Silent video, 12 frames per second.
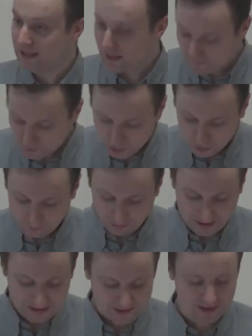difficult
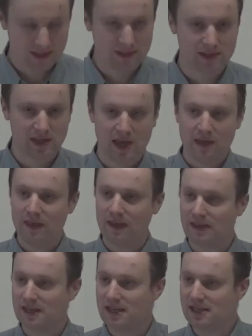places
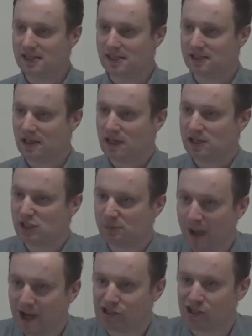that needed
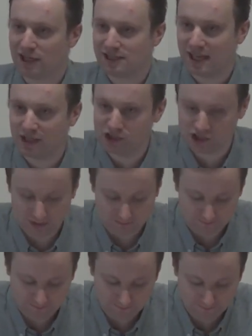special
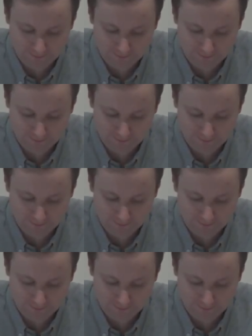attention.